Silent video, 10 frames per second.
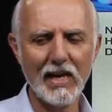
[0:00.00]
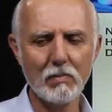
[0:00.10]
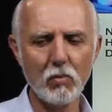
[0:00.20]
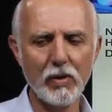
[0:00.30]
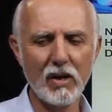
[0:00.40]

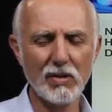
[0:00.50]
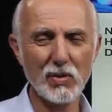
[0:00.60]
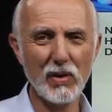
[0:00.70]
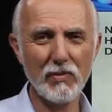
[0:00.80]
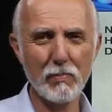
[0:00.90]
We also
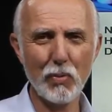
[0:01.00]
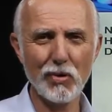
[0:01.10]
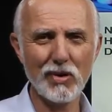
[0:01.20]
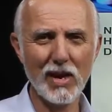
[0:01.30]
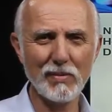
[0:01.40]
have a poor
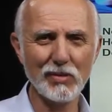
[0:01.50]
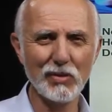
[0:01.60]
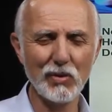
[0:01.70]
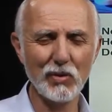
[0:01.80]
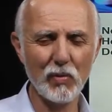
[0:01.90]
diamond
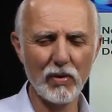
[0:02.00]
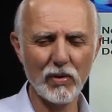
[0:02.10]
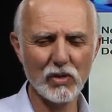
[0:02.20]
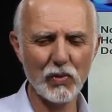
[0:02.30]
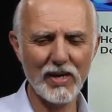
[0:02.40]
suit. Don't we
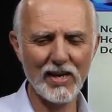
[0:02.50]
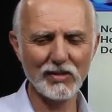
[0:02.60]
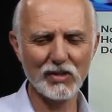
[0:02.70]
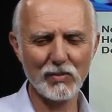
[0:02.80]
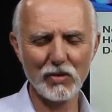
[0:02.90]
wish we had
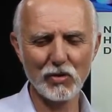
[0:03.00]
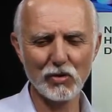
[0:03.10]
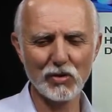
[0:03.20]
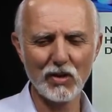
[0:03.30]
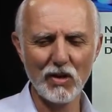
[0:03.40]
some of
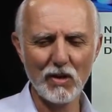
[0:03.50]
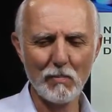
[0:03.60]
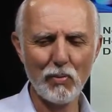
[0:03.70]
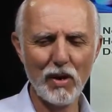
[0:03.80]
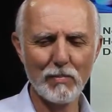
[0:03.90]
those
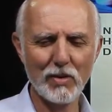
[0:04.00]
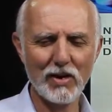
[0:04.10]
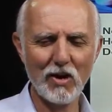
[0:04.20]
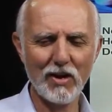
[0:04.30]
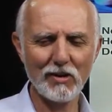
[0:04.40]
primary
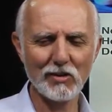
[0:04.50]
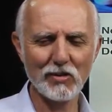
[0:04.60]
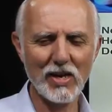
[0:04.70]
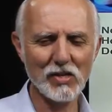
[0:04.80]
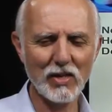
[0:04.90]
honors,
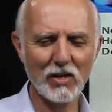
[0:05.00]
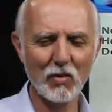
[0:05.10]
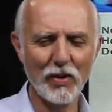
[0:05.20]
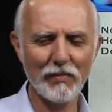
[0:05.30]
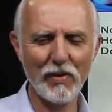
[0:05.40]
ace, king,
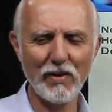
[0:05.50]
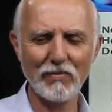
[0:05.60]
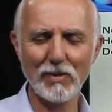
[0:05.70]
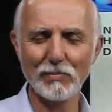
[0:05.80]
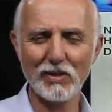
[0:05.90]
queen 5
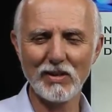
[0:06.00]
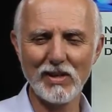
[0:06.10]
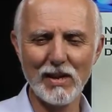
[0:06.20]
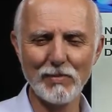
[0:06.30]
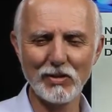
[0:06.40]
times in
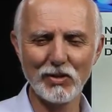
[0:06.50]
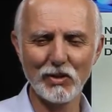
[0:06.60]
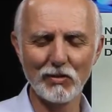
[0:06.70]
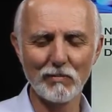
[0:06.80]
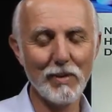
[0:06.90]
diamond
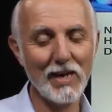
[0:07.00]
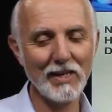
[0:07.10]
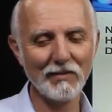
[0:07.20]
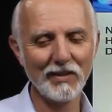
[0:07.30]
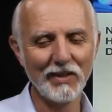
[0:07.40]
suit?
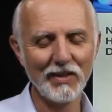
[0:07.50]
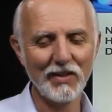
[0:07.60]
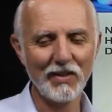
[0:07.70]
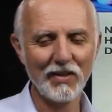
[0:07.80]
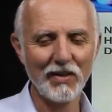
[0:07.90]
But
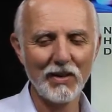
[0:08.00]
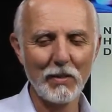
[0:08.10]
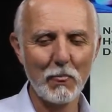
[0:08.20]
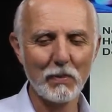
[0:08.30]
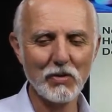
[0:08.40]

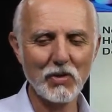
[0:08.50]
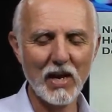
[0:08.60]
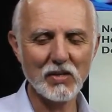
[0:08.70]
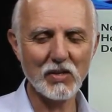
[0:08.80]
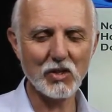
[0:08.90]
in this
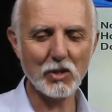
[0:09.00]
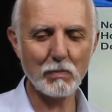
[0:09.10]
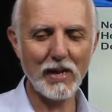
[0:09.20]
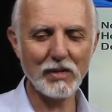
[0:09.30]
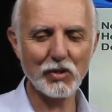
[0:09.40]
case, it's a
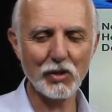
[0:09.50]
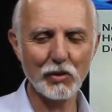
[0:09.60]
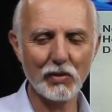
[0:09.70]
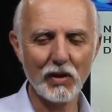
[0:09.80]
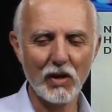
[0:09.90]
spade
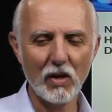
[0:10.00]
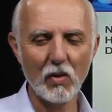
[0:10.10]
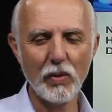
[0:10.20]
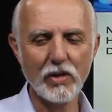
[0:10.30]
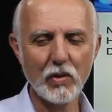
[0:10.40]
suit.
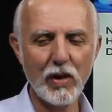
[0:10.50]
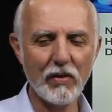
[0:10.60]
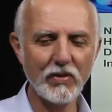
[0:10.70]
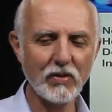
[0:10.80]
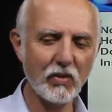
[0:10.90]
We do
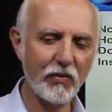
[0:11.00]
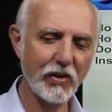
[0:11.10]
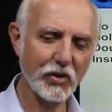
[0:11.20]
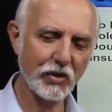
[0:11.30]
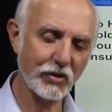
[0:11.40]
have
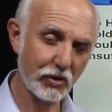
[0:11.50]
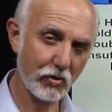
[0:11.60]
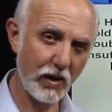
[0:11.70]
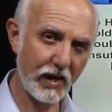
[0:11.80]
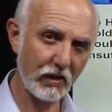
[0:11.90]
insufficient
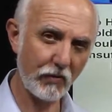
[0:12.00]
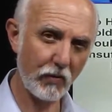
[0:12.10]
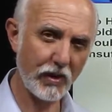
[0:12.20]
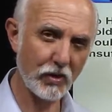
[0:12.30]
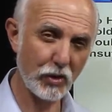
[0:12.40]
strength for
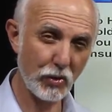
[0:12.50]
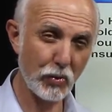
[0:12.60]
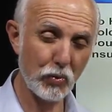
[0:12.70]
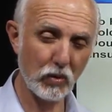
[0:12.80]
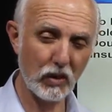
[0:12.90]
a
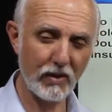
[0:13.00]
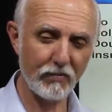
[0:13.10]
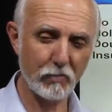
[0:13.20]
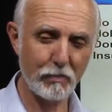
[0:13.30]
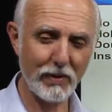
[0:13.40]

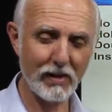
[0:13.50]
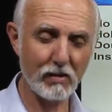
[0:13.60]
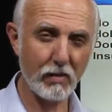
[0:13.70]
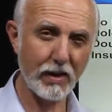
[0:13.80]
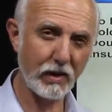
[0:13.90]
2-level bid,
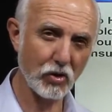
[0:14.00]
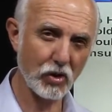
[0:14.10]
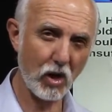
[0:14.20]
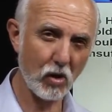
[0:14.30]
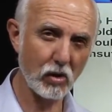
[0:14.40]
like you
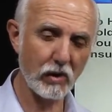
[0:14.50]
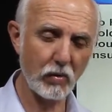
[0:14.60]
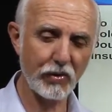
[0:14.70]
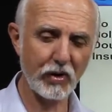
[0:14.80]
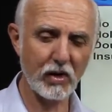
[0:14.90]
saw earlier
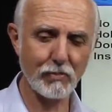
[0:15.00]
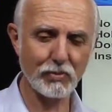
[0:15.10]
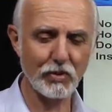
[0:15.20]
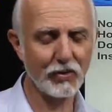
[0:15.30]
with the club suit.